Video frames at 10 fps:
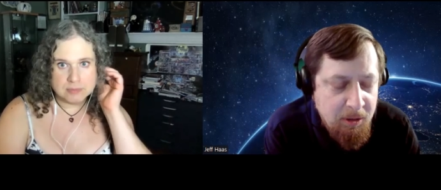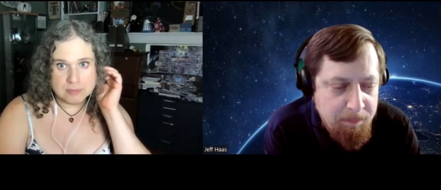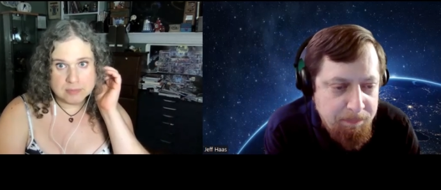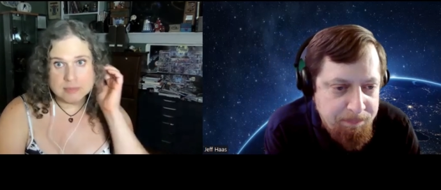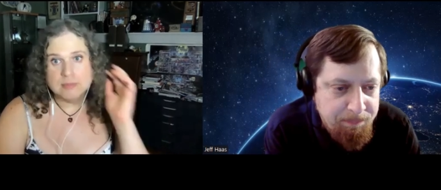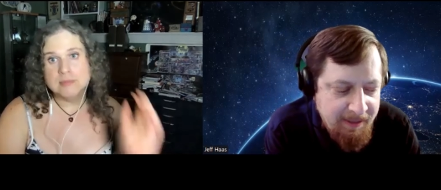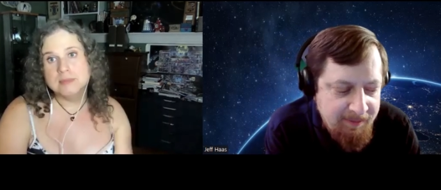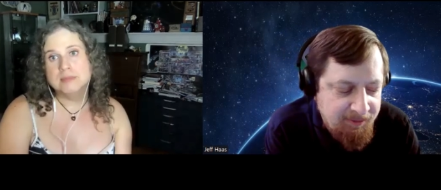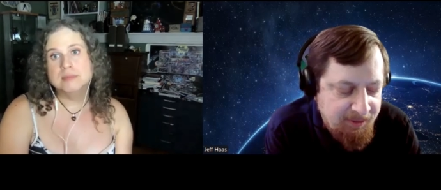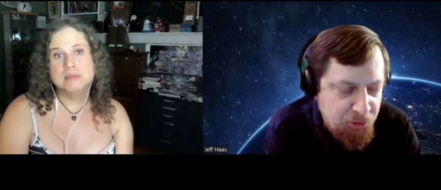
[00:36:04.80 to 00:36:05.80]
Speaker 1: mm-hmm.
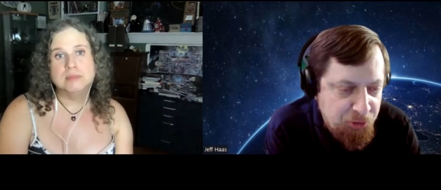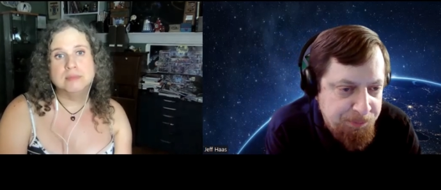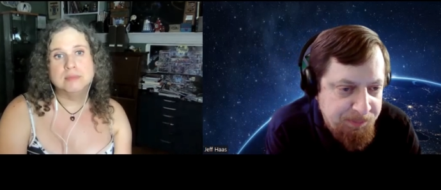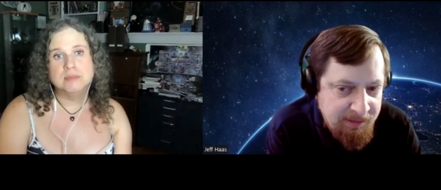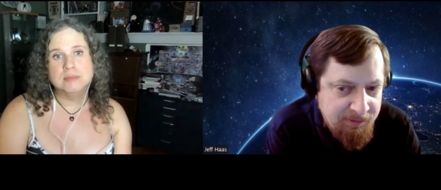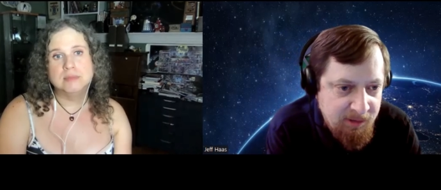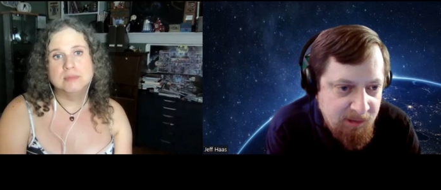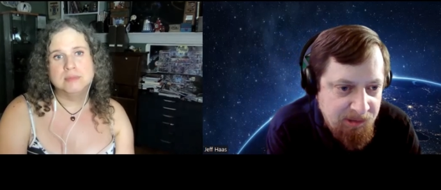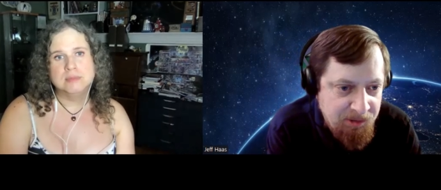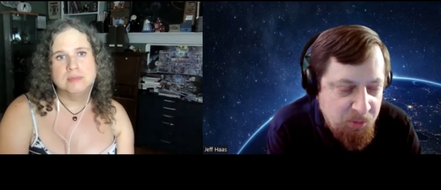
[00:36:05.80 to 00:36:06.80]
it's a six issue
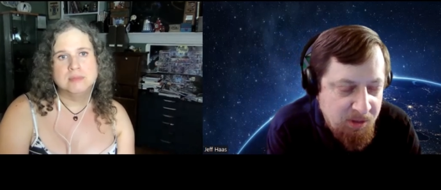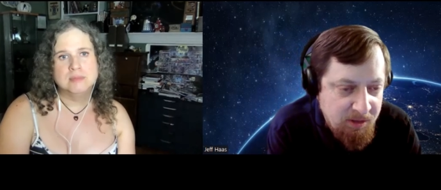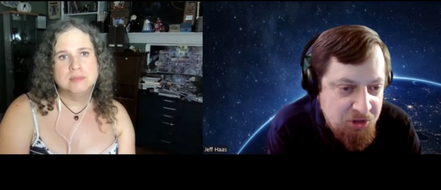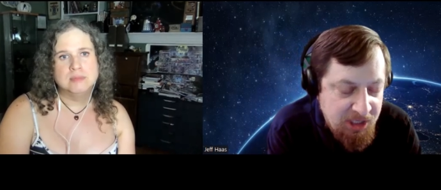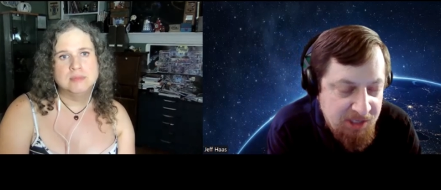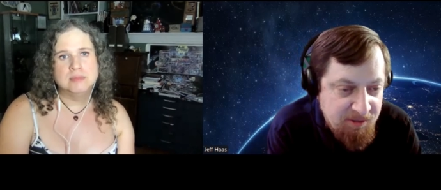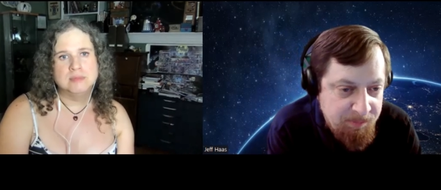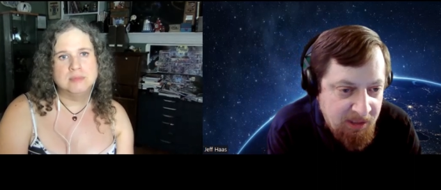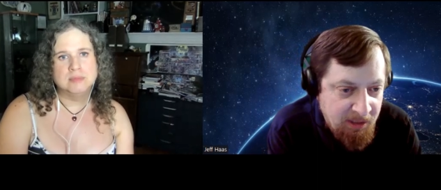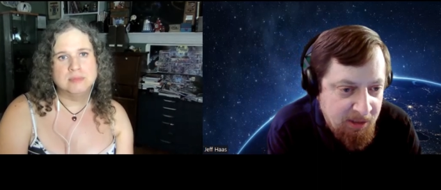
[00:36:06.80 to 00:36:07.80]
miniseries with a chance
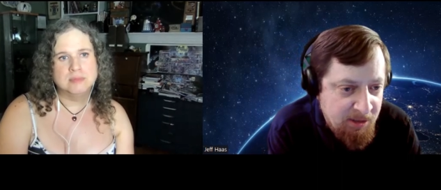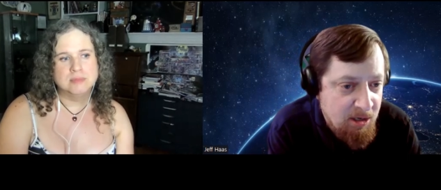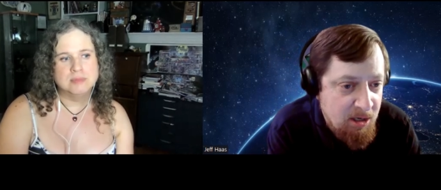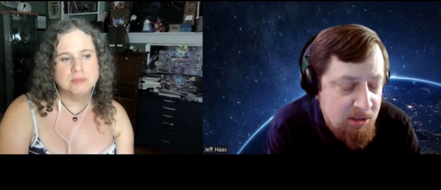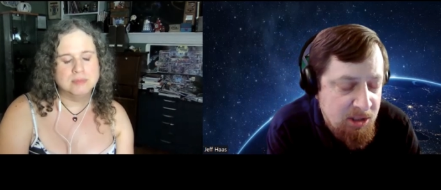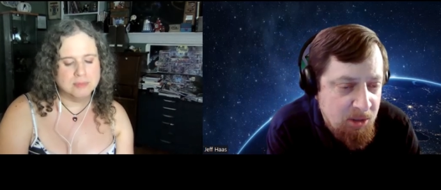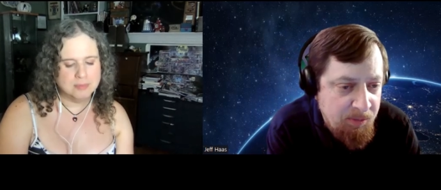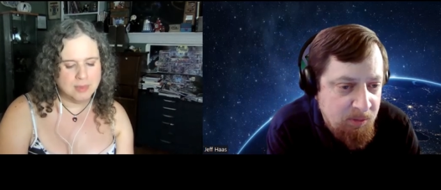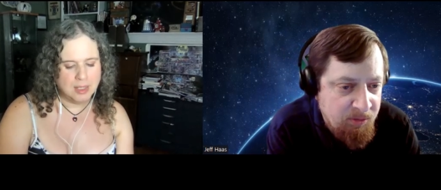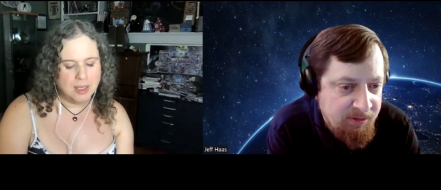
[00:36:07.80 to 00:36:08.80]
of being an
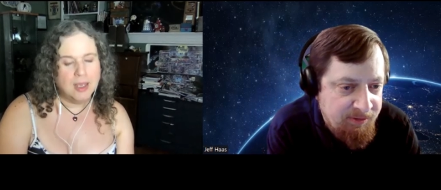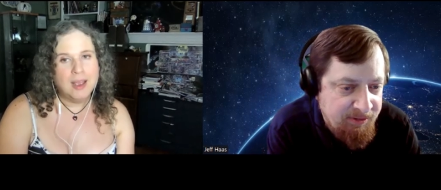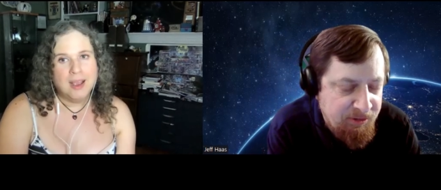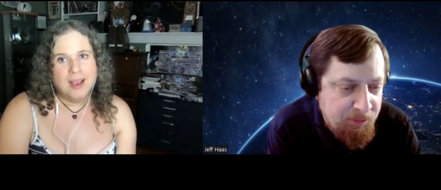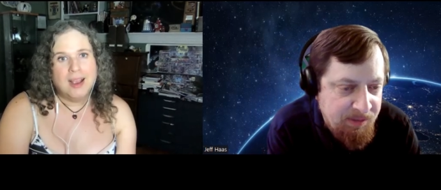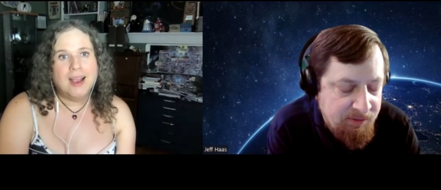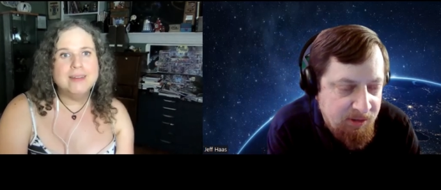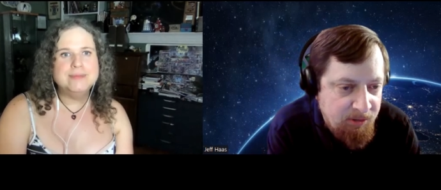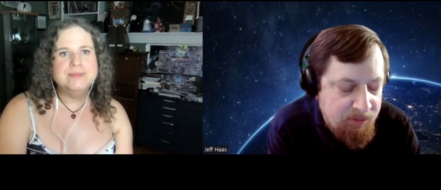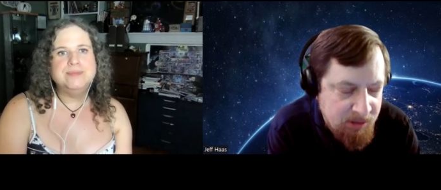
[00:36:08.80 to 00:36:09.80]
ongoing or is it a six issue
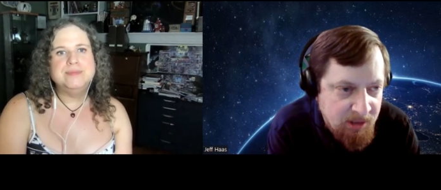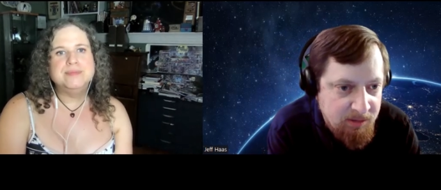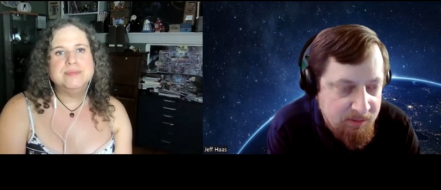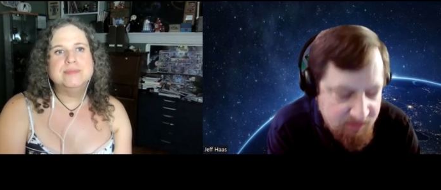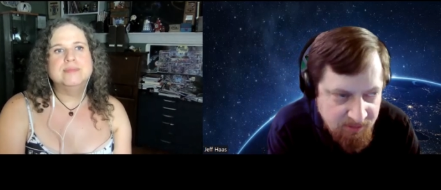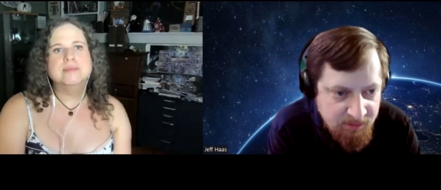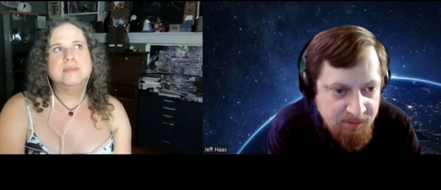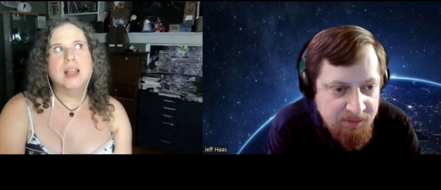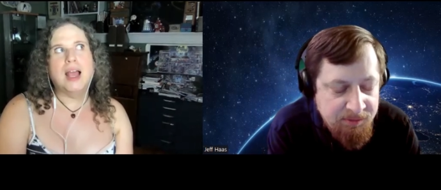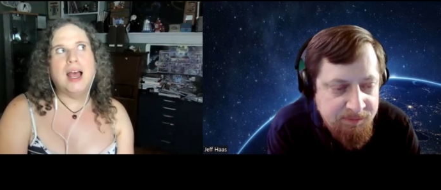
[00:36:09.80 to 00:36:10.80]
miniseries
Speaker 2: regardless
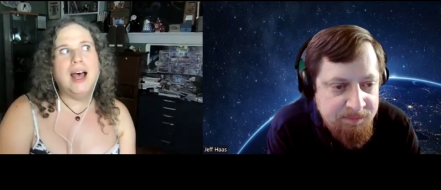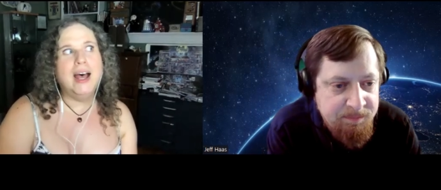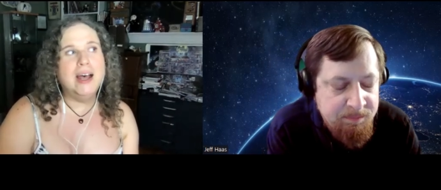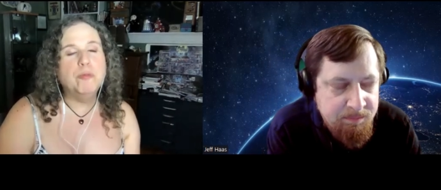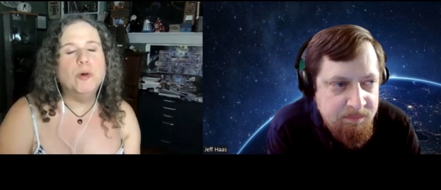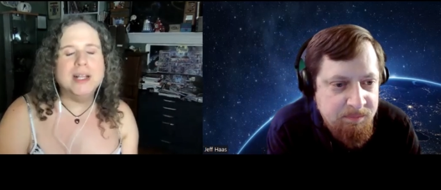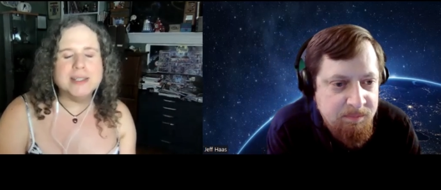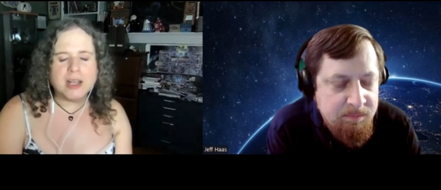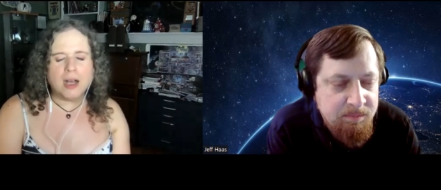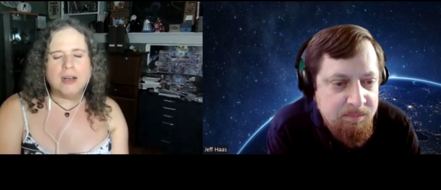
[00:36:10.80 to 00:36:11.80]
um well
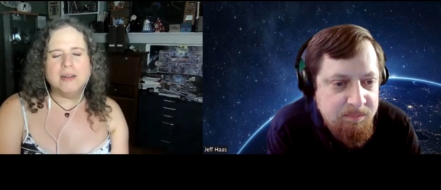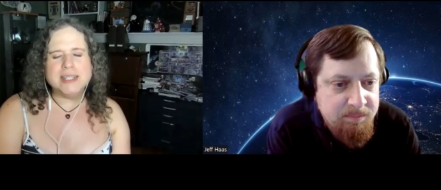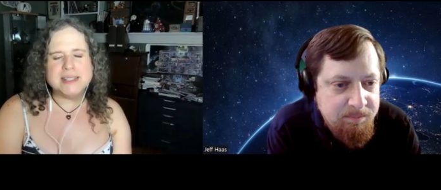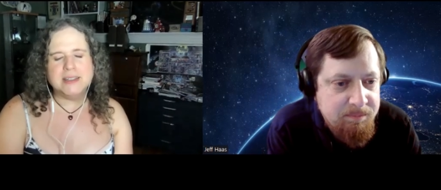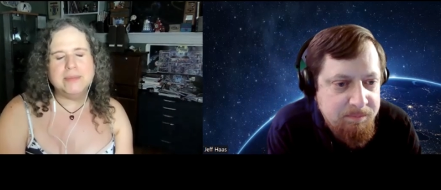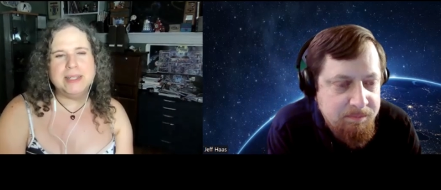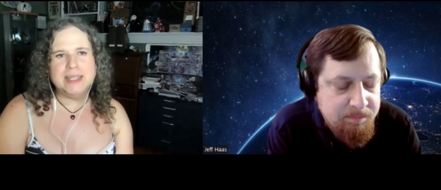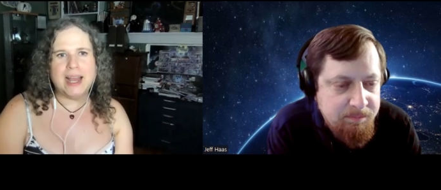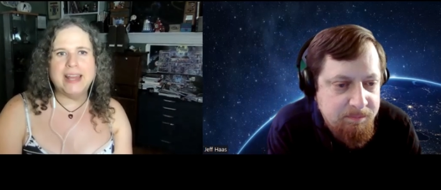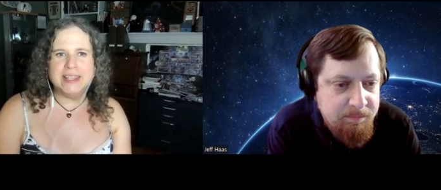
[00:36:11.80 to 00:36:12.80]
it's always going to be
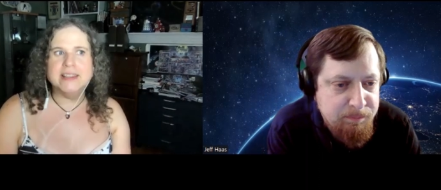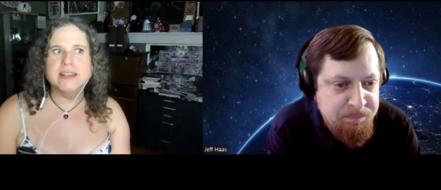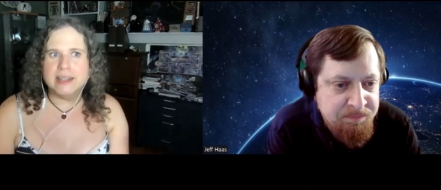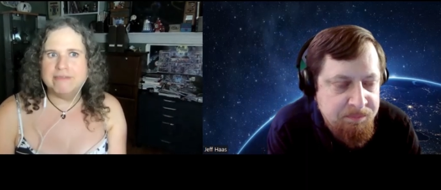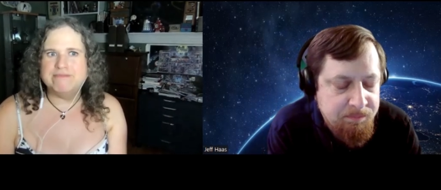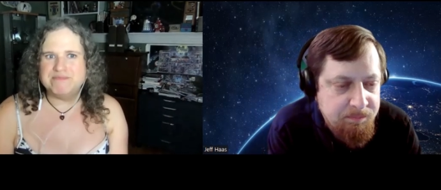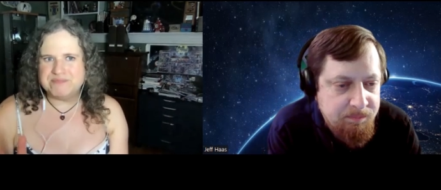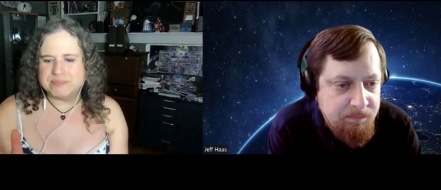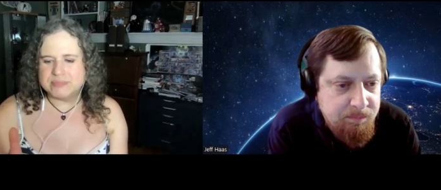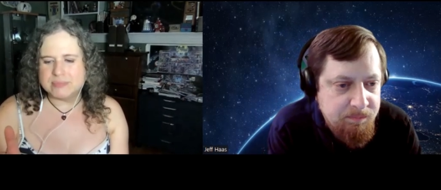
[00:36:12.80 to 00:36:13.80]
i think they're going to
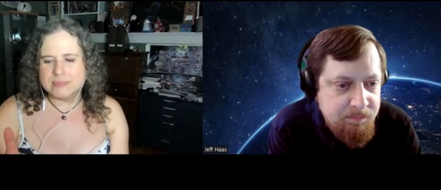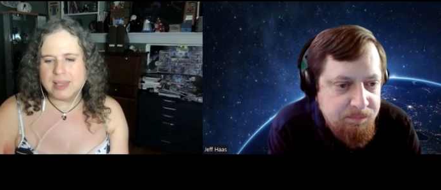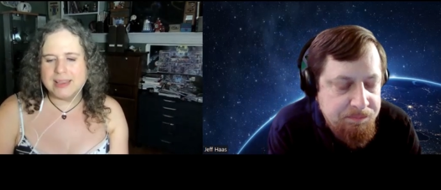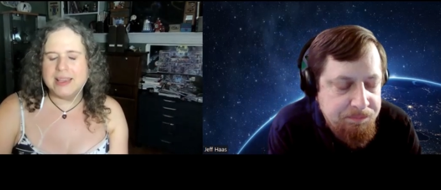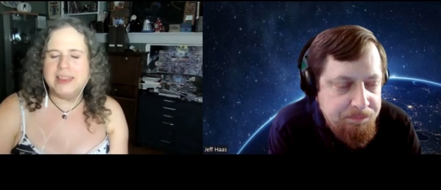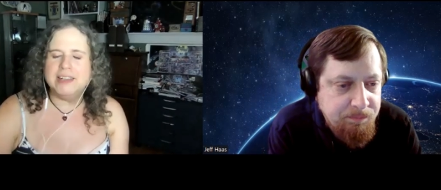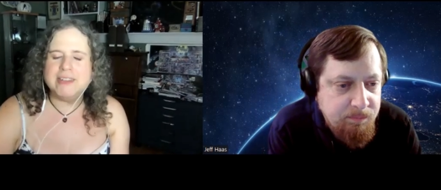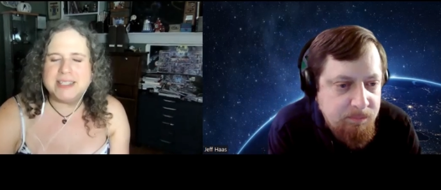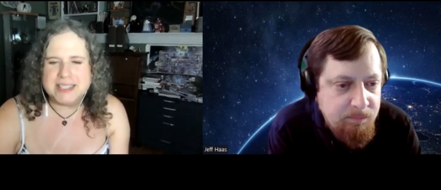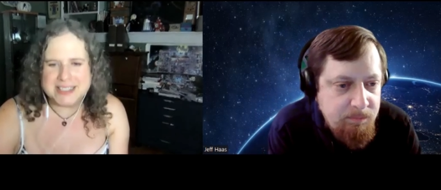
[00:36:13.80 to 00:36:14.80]
the thing
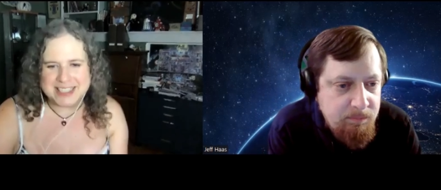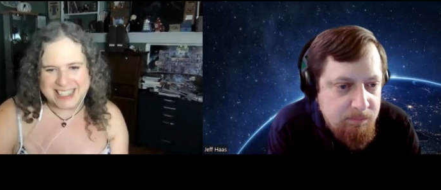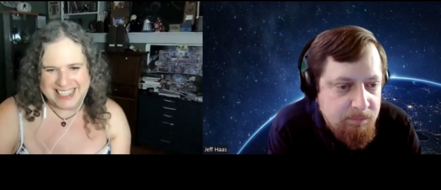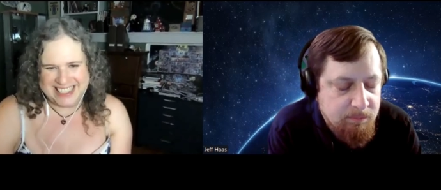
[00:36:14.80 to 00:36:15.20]
with dc